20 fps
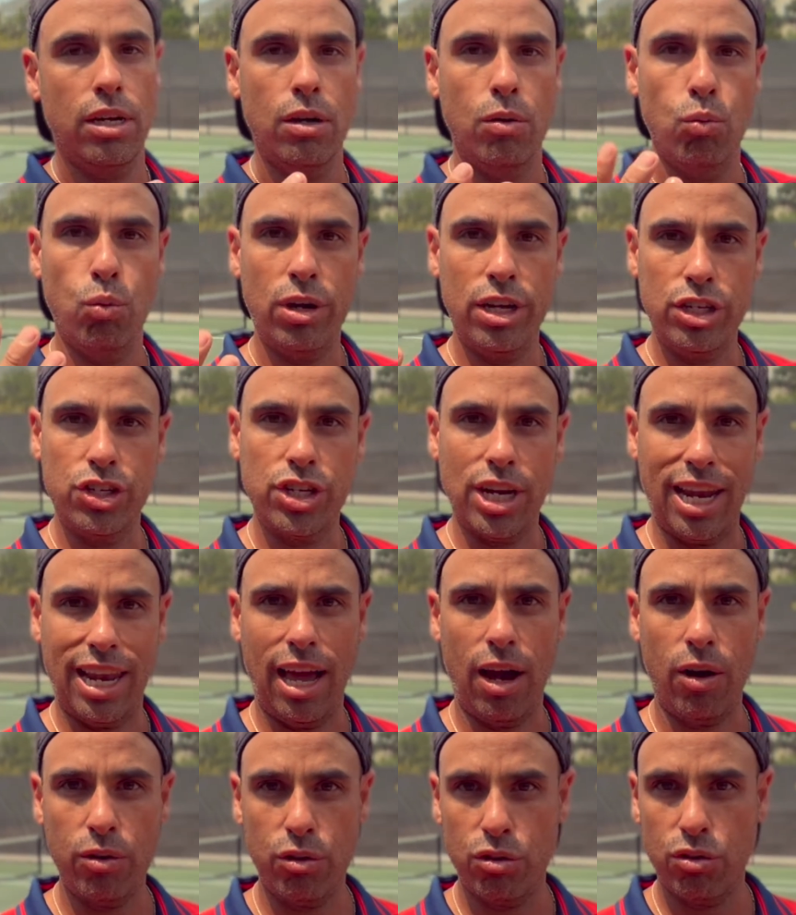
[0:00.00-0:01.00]
which
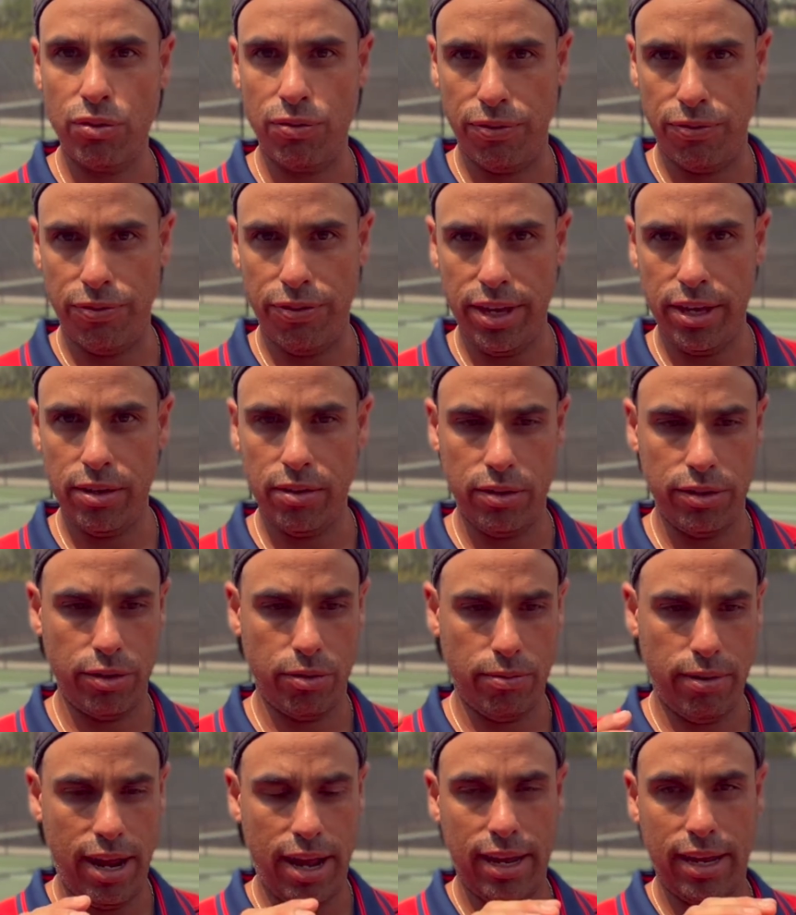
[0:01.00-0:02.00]
allow you to feel the
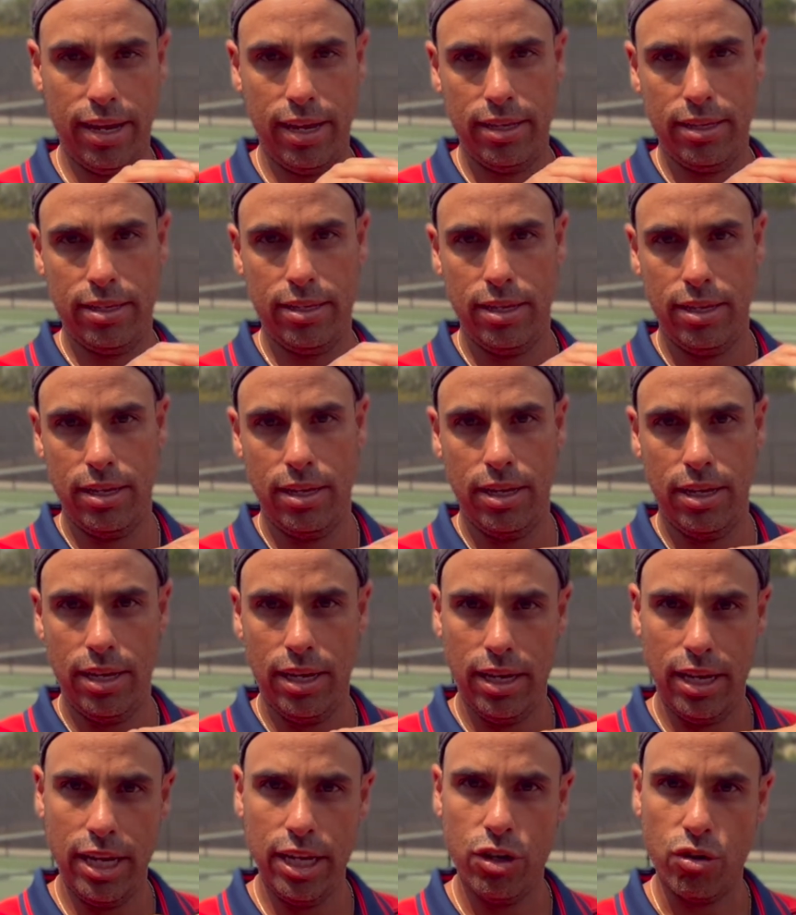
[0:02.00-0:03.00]
racket
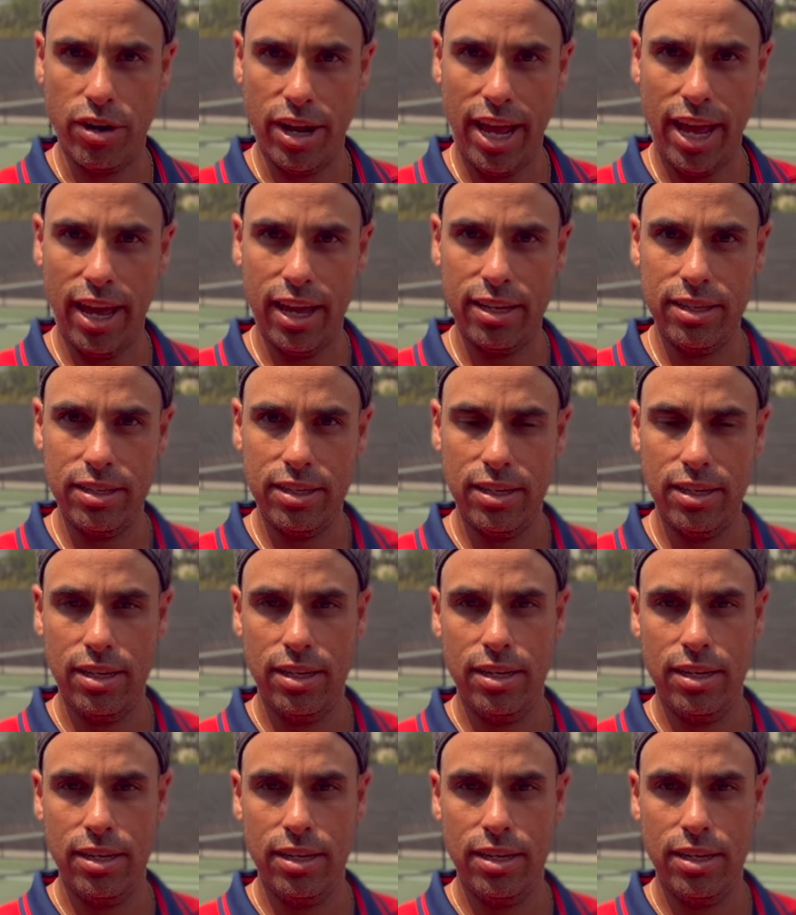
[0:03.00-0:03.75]
in your hand,